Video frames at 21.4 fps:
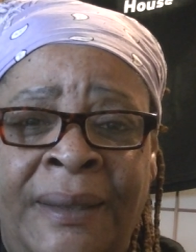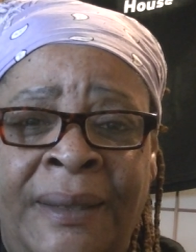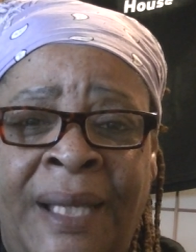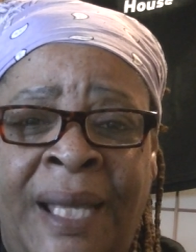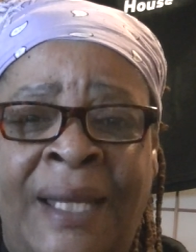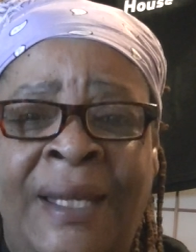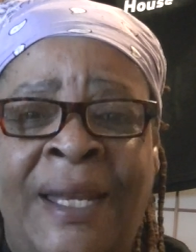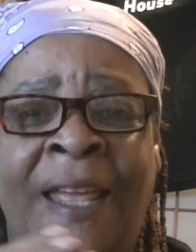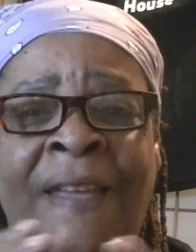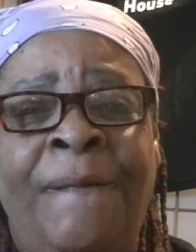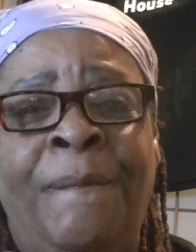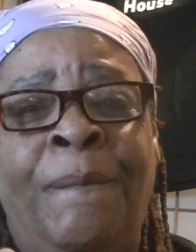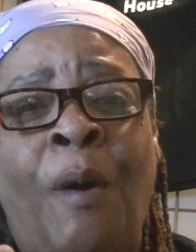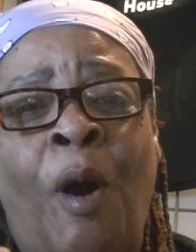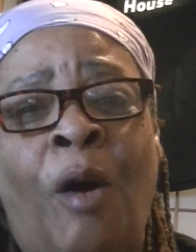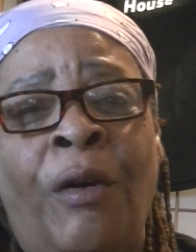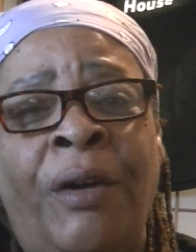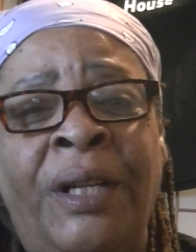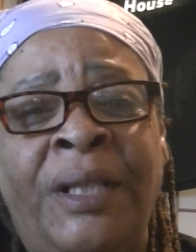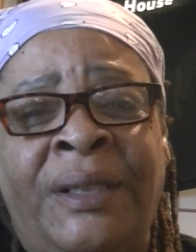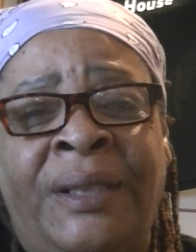And they
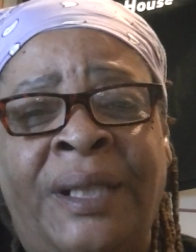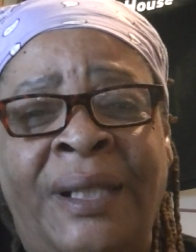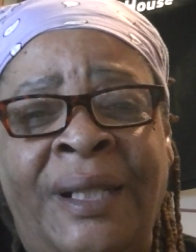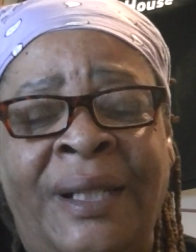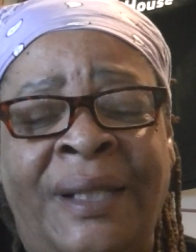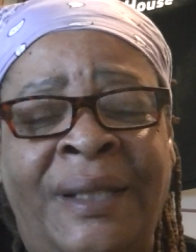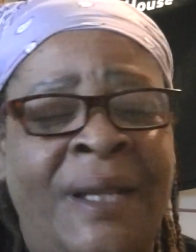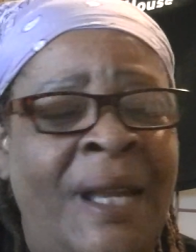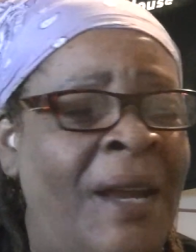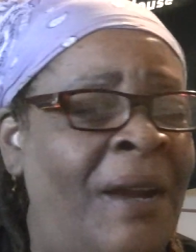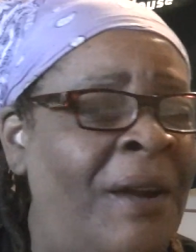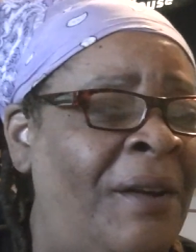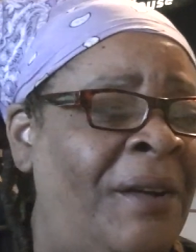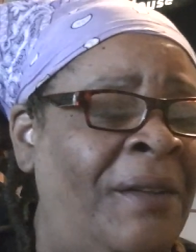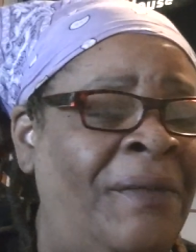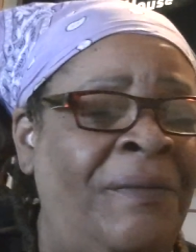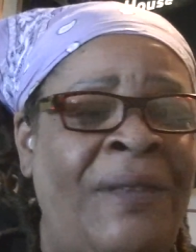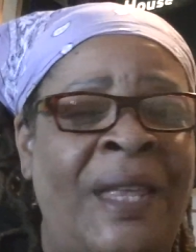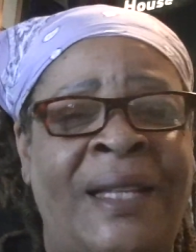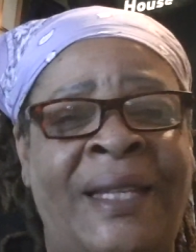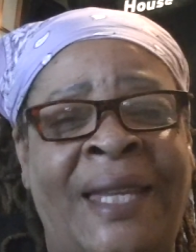bought into the
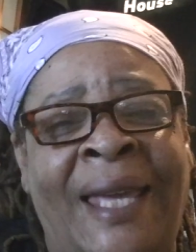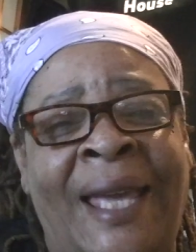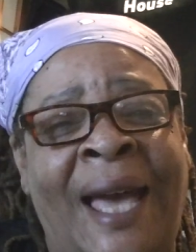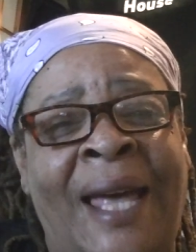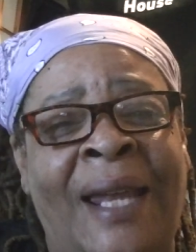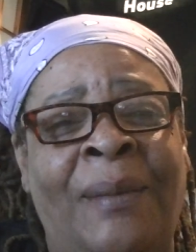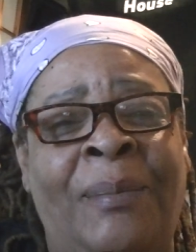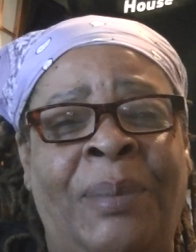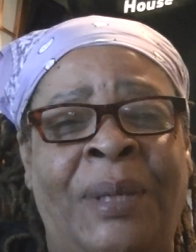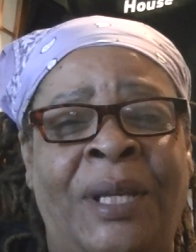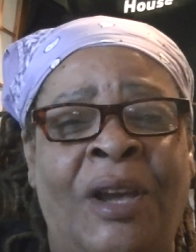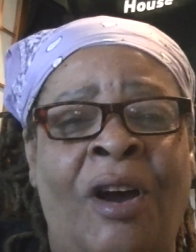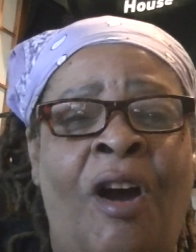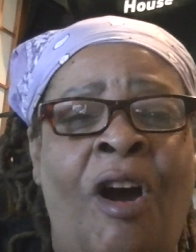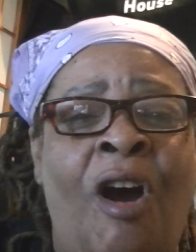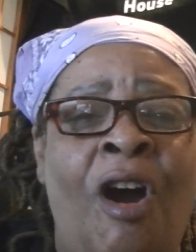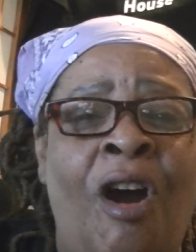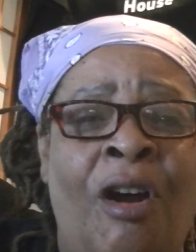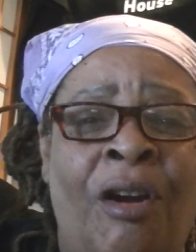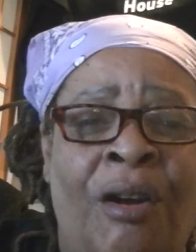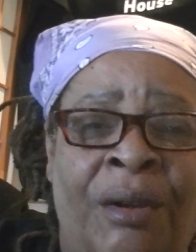narrative that they got to be
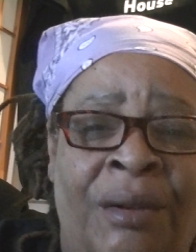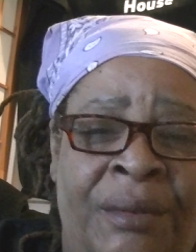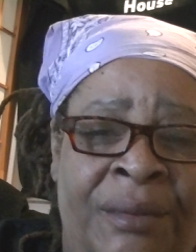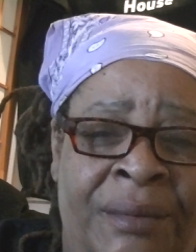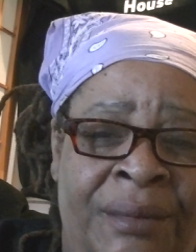hard.